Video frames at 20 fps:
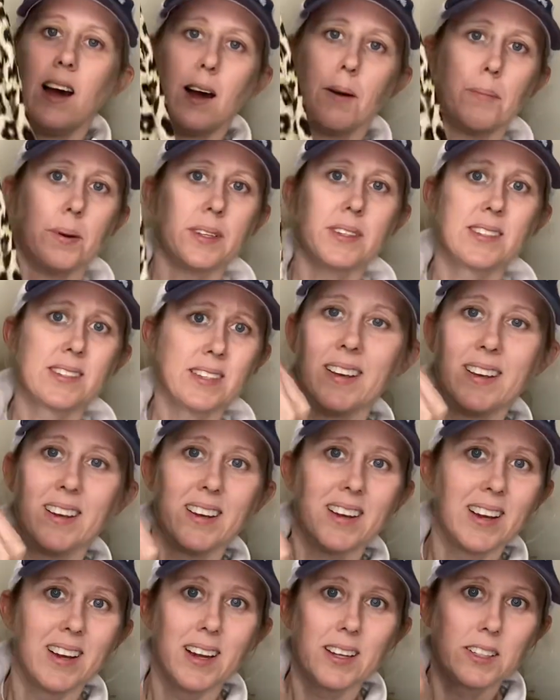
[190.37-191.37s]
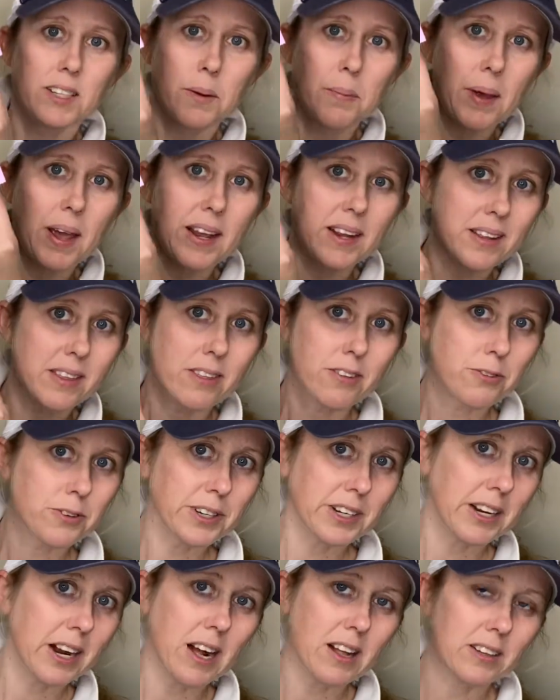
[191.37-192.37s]
But still, to pay
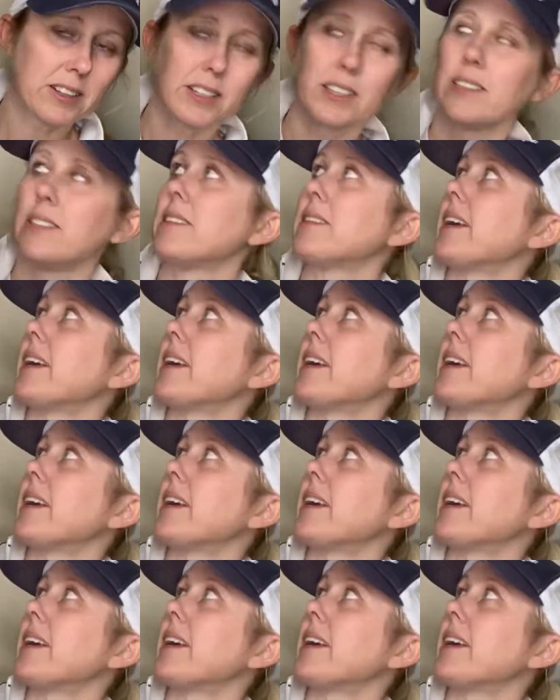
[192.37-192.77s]
$3